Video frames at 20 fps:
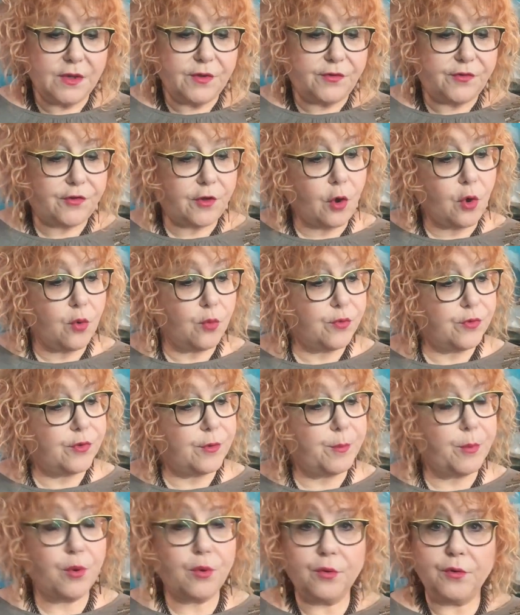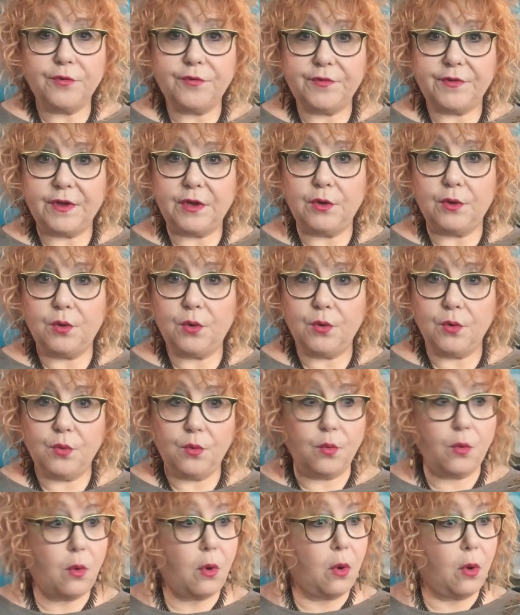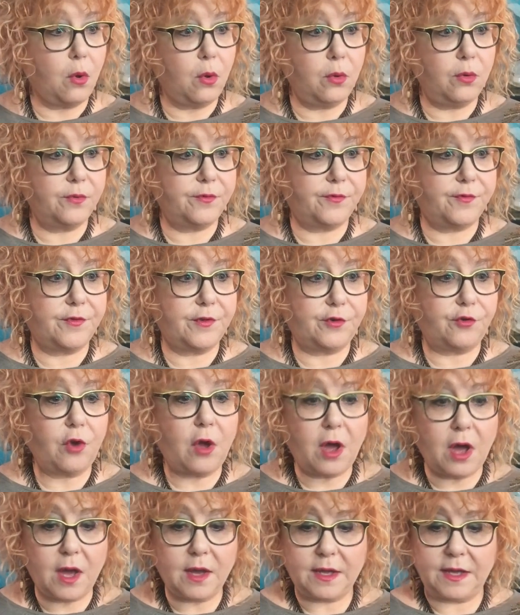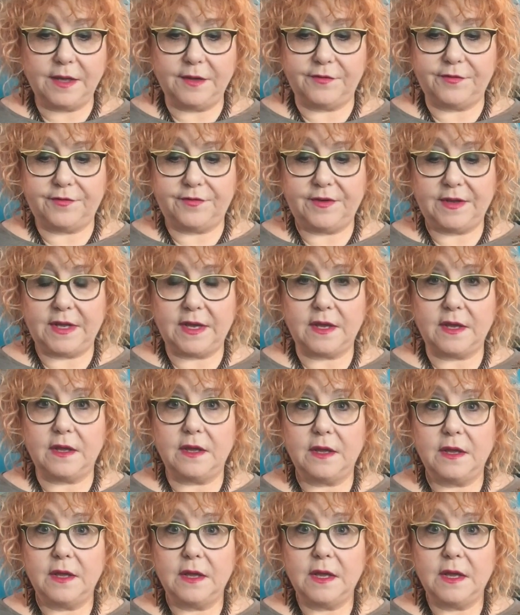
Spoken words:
So the person who holds the talking stick